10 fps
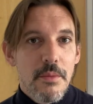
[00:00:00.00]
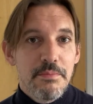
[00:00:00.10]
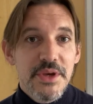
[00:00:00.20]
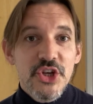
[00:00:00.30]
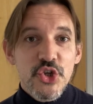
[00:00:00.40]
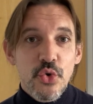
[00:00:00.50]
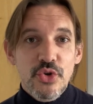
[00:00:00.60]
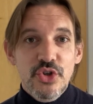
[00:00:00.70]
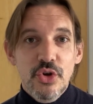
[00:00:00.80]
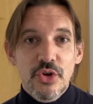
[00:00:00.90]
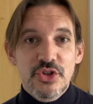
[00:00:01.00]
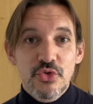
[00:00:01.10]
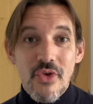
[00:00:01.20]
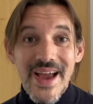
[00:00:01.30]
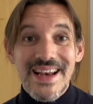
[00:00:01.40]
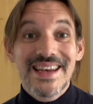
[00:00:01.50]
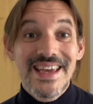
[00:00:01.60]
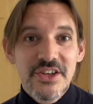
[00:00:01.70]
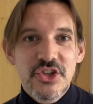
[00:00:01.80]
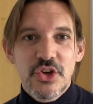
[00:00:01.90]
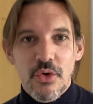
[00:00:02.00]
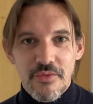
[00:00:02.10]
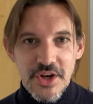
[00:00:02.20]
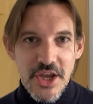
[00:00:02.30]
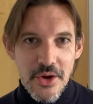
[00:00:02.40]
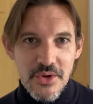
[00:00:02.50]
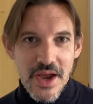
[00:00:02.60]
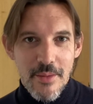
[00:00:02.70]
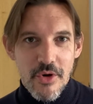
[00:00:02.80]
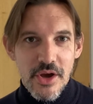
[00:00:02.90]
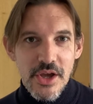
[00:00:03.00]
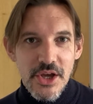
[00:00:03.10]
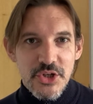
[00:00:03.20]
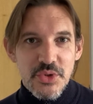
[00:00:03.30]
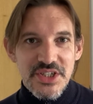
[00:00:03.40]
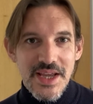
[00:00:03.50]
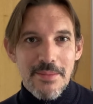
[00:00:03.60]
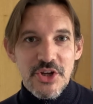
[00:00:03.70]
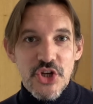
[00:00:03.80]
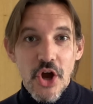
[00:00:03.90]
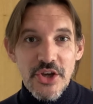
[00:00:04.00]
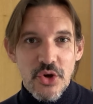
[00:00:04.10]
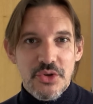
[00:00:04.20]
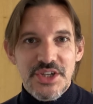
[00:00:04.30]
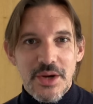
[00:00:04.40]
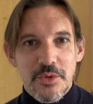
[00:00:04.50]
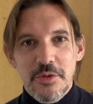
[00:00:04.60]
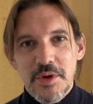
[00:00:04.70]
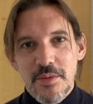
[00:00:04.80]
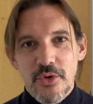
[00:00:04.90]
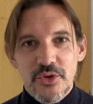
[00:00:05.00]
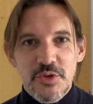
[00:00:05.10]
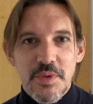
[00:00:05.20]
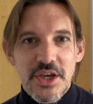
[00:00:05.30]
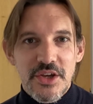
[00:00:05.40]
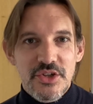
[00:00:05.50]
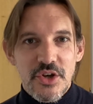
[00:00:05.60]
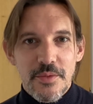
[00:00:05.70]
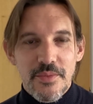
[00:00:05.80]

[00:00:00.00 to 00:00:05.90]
Be sure to look directly into your video camera to establish eye contact with the people you're speaking to.